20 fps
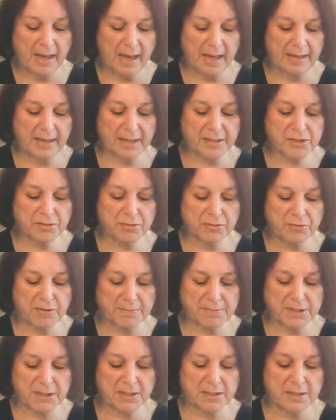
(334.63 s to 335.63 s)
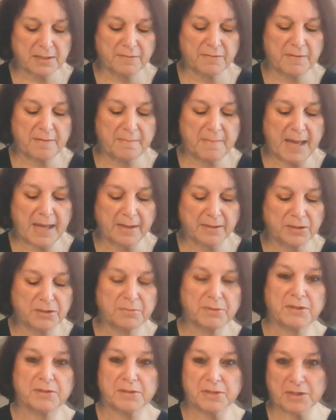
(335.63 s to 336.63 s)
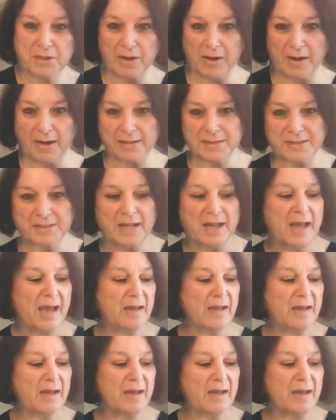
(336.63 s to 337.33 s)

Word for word: and extra trips to deliver mail to reduce costs.